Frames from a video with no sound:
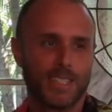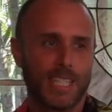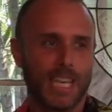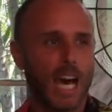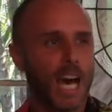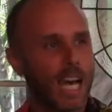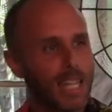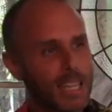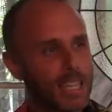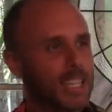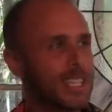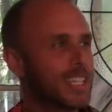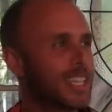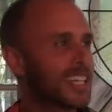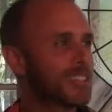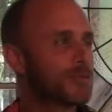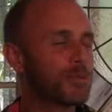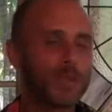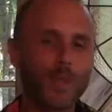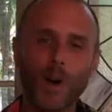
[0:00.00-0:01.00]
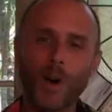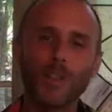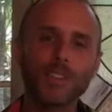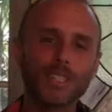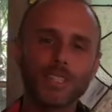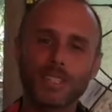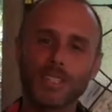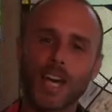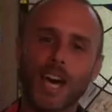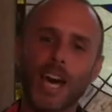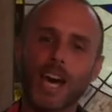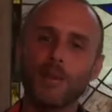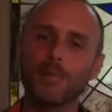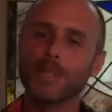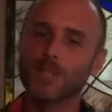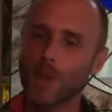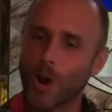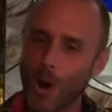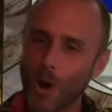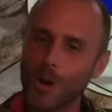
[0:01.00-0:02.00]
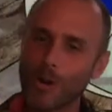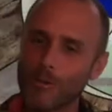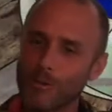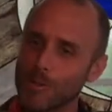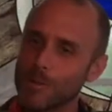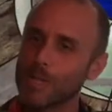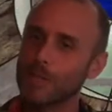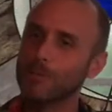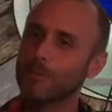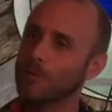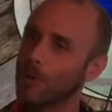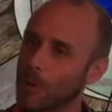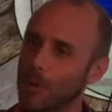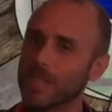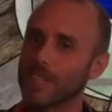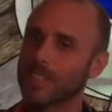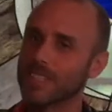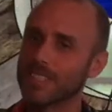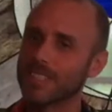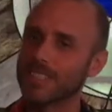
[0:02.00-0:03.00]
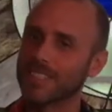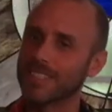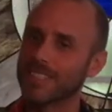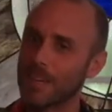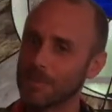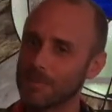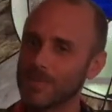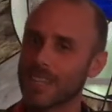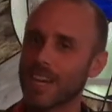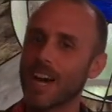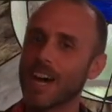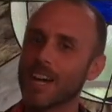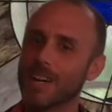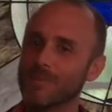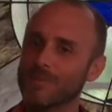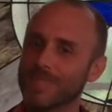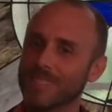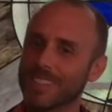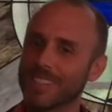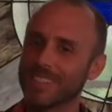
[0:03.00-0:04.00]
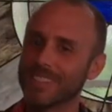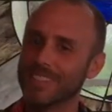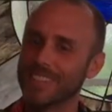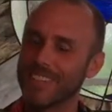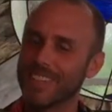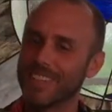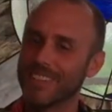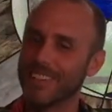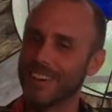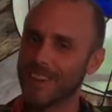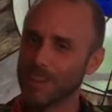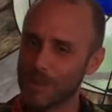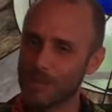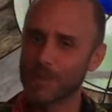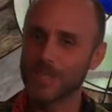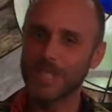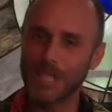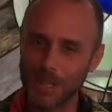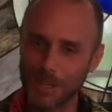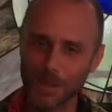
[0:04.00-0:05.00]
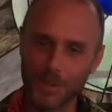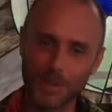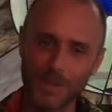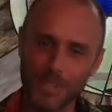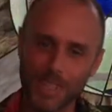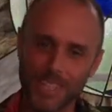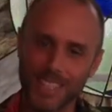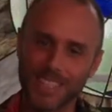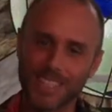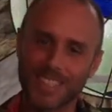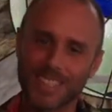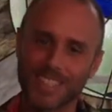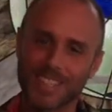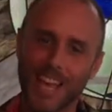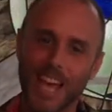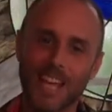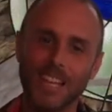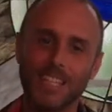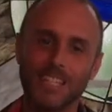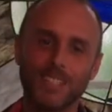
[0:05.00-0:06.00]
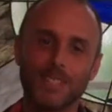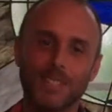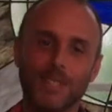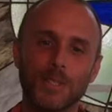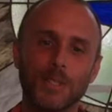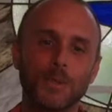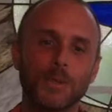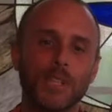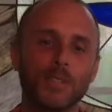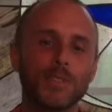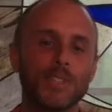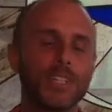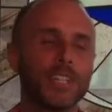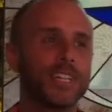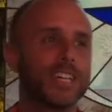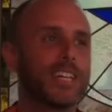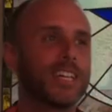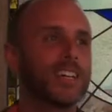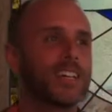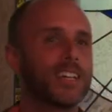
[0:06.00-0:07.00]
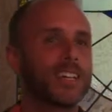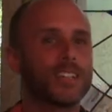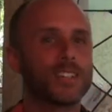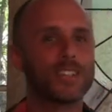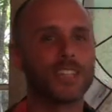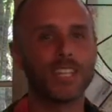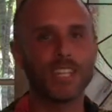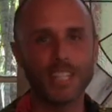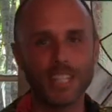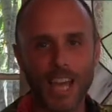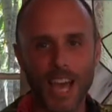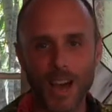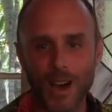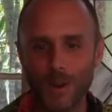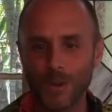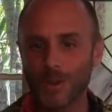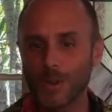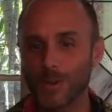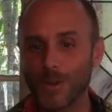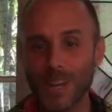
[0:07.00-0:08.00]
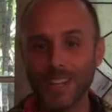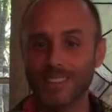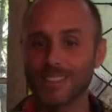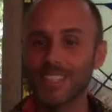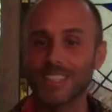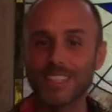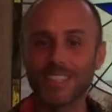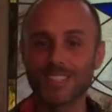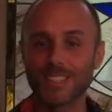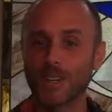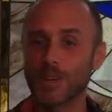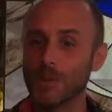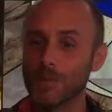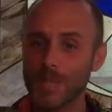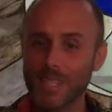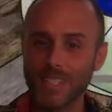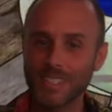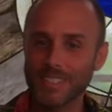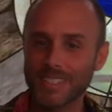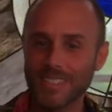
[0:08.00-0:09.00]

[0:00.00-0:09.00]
Oddly enough, with all this time, it's hard for me to focus sometimes on the particular things I need to do. Even sitting down to write this sermon